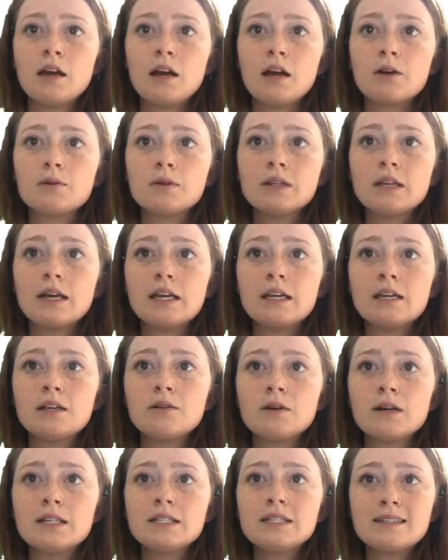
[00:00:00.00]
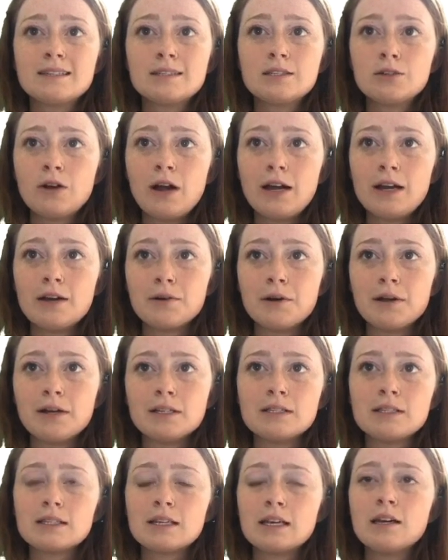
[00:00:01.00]
A related risk is credit
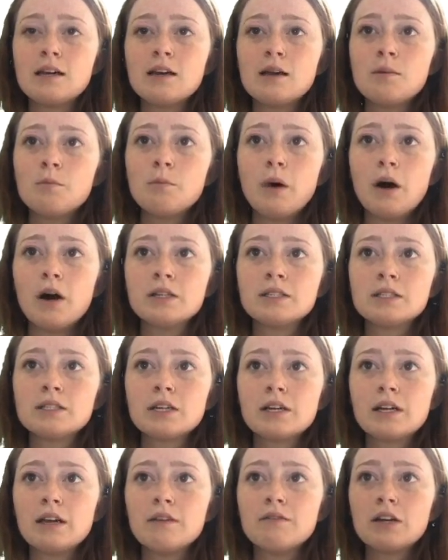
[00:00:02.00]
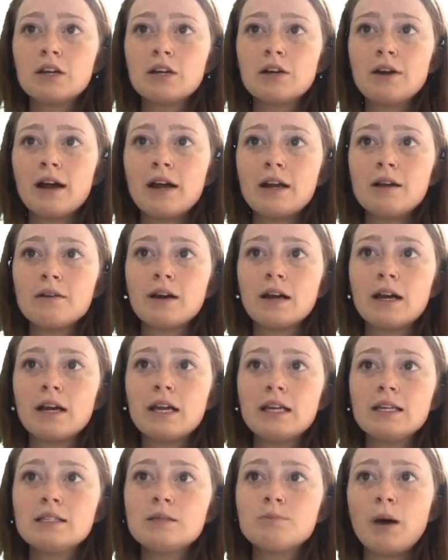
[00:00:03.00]
risk. Bonds are given credit
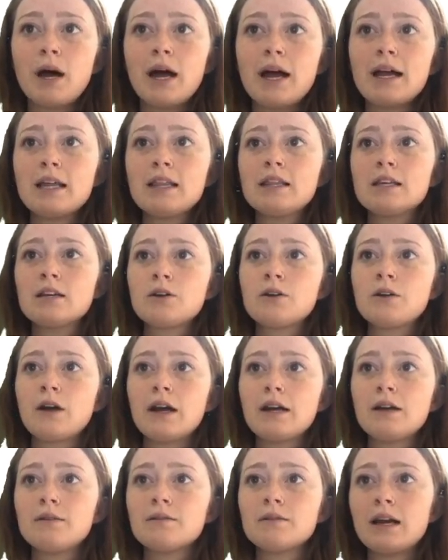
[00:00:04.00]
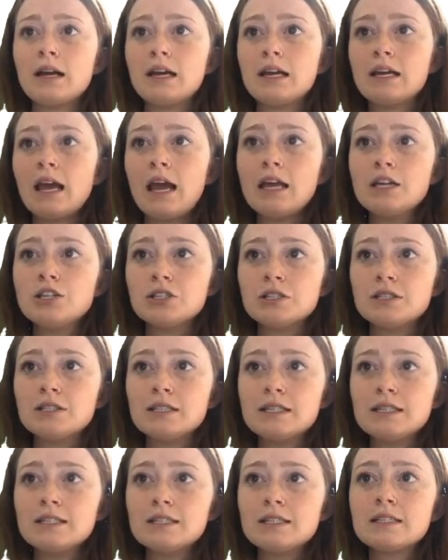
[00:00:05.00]
ratings by the credit rating
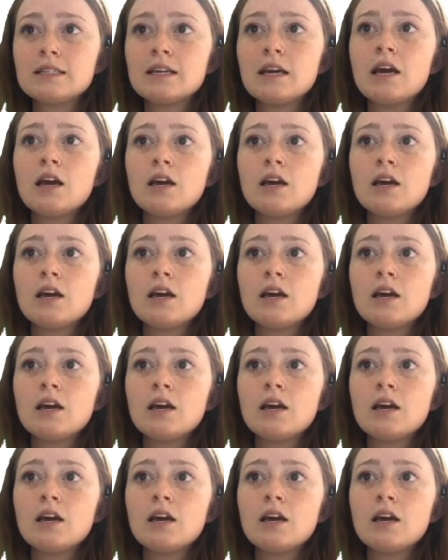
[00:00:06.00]
agencies.